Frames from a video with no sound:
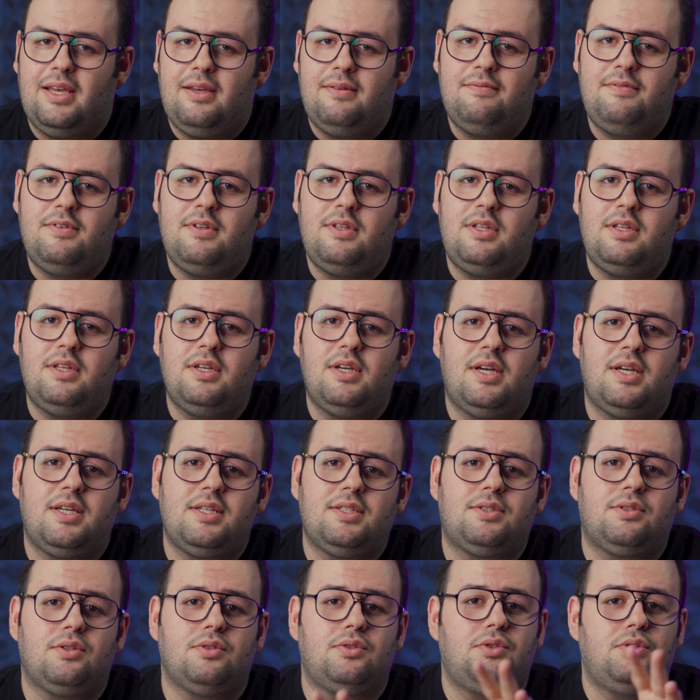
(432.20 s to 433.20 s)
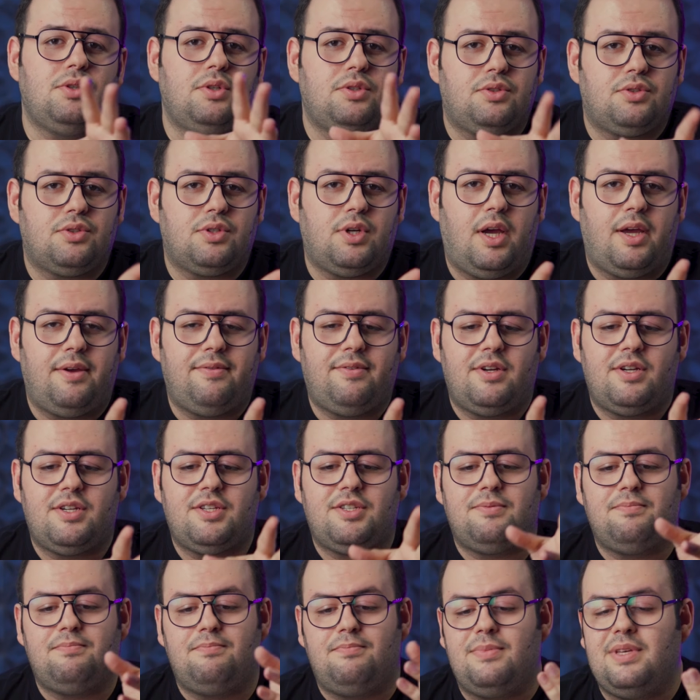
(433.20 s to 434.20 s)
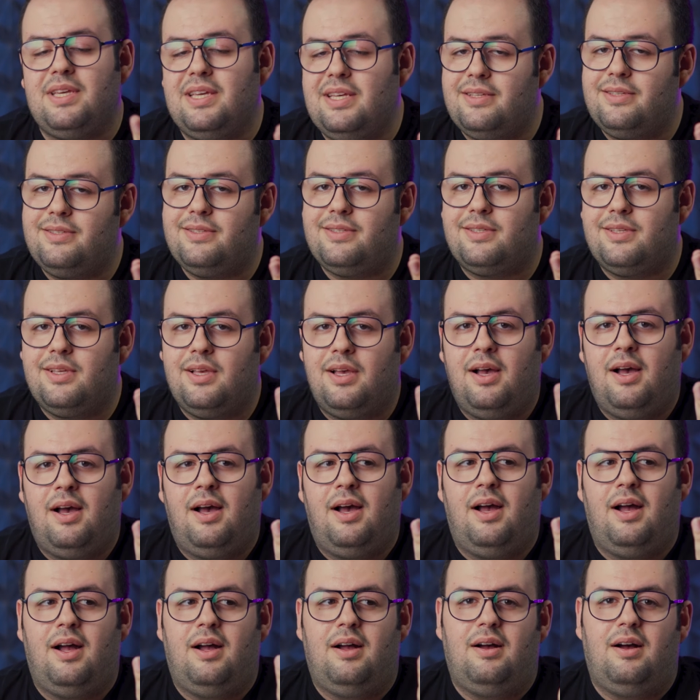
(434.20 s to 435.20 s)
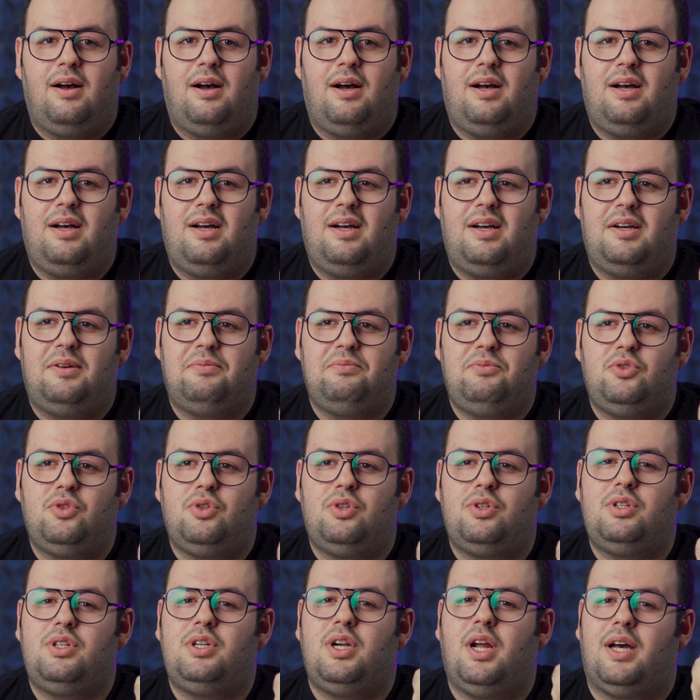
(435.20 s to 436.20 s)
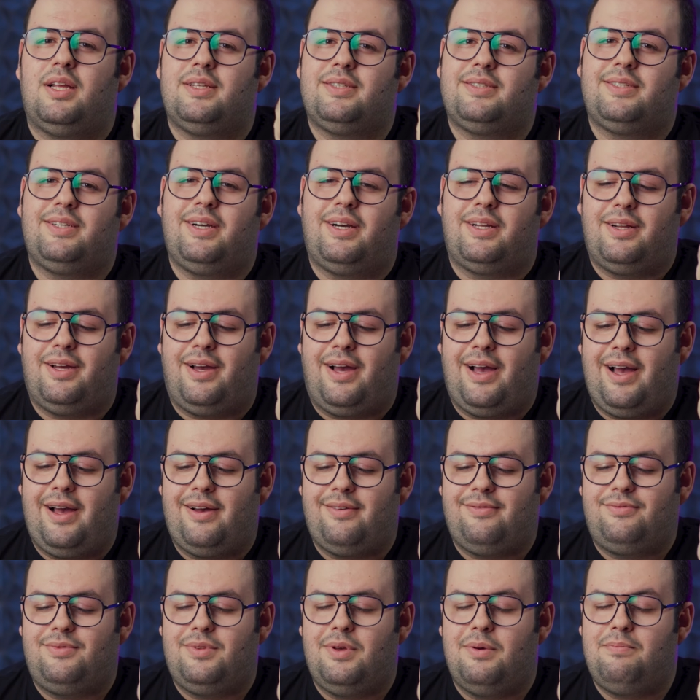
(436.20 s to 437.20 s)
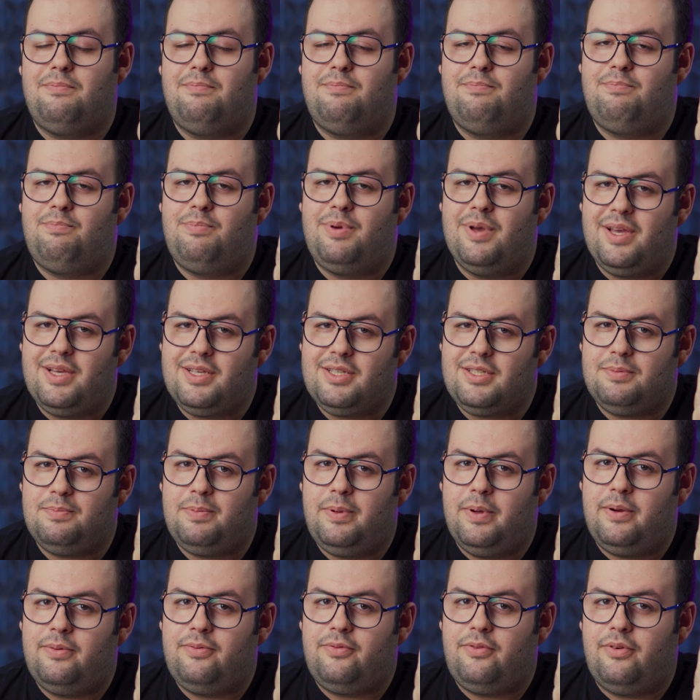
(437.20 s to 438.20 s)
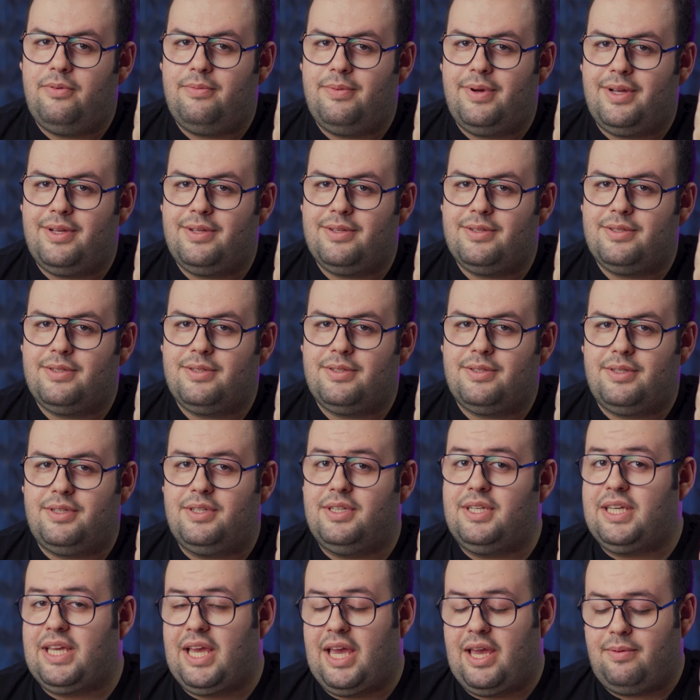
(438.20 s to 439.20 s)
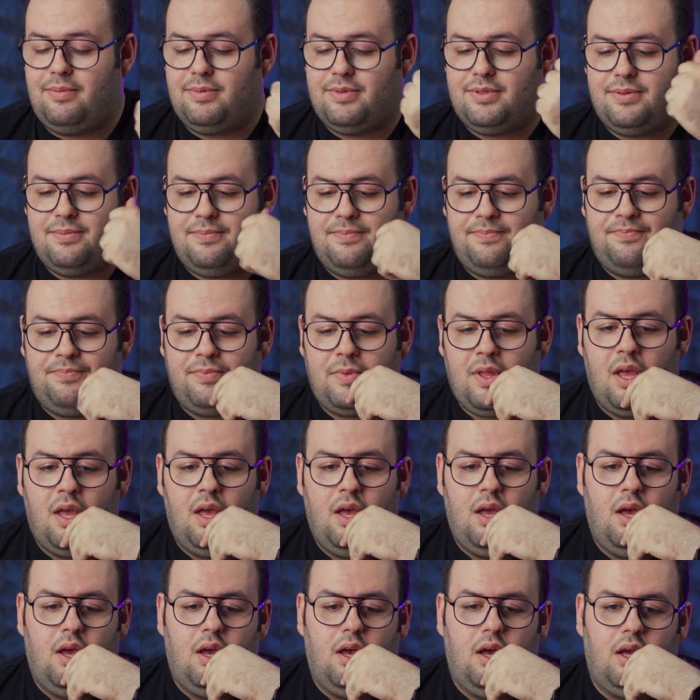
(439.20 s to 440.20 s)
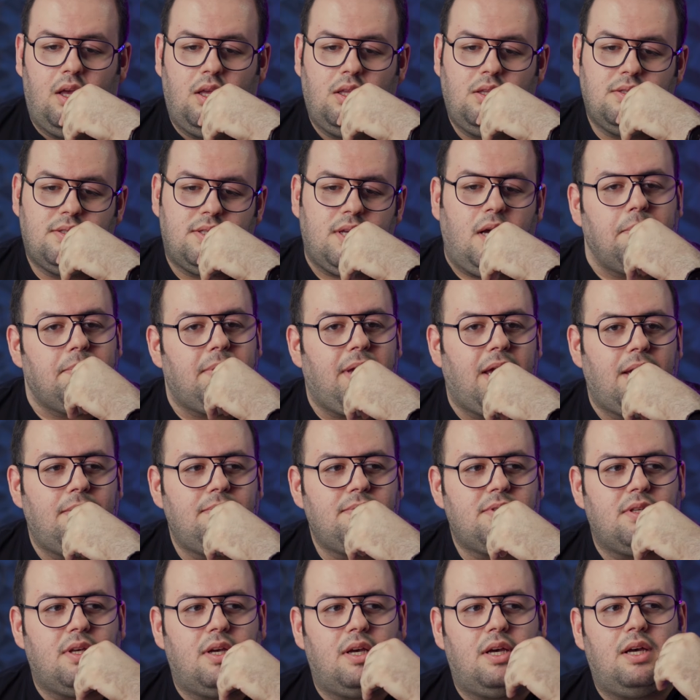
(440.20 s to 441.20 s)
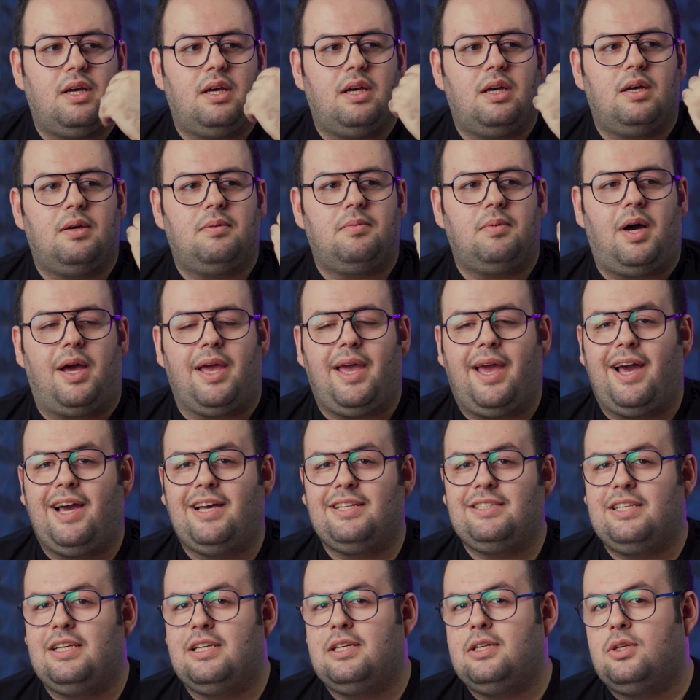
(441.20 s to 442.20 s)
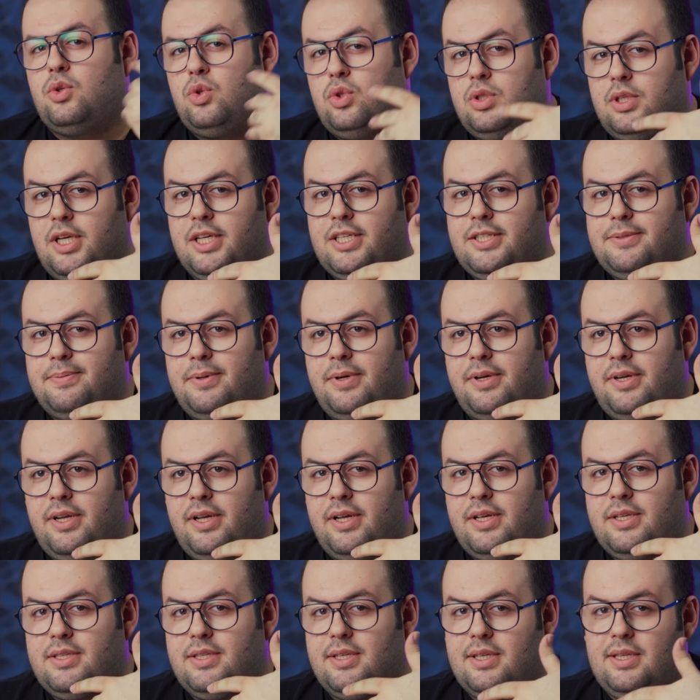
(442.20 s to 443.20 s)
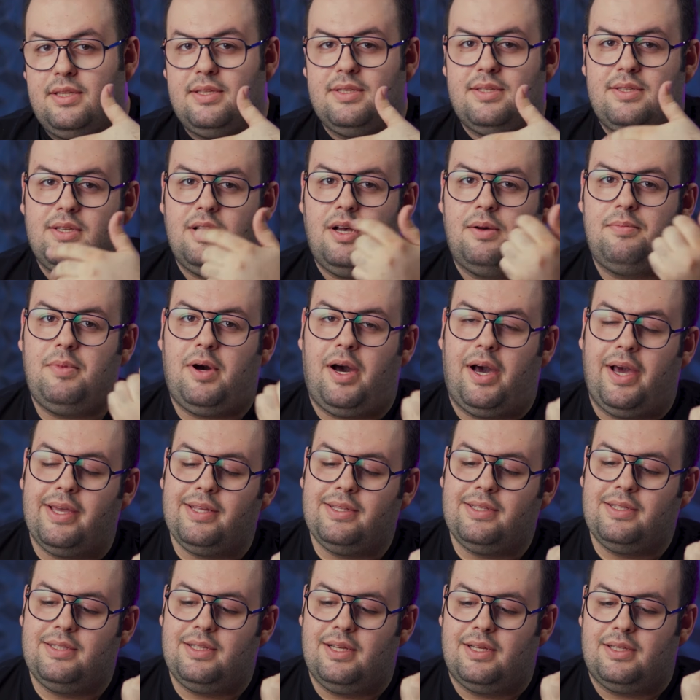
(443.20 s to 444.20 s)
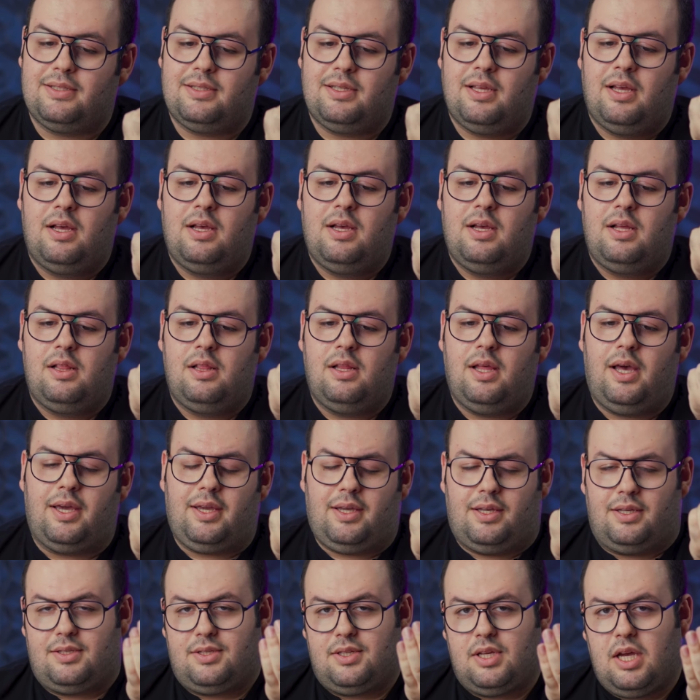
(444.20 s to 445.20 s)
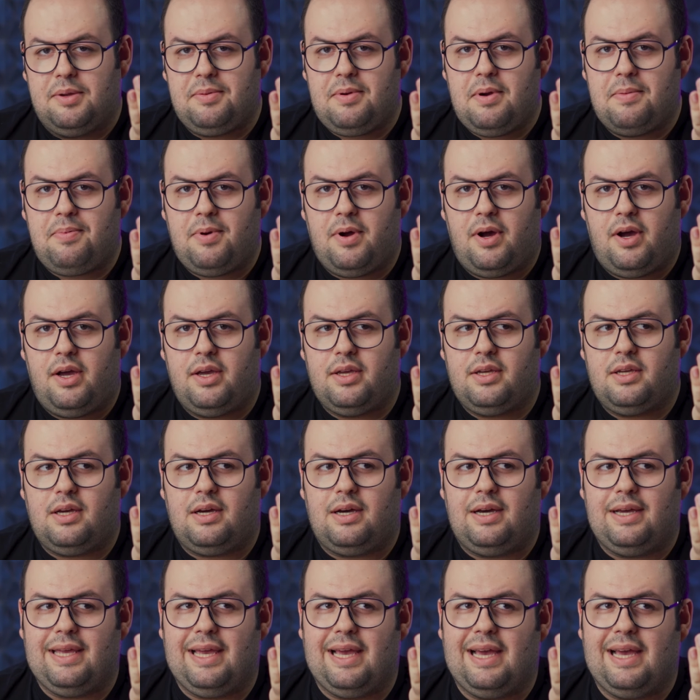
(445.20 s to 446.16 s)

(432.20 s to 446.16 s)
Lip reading: NVIDIA Studio drivers means you're not gonna have the best performance in games. In some games, I had a good experience, in some I didn't. Like Cyberpunk, I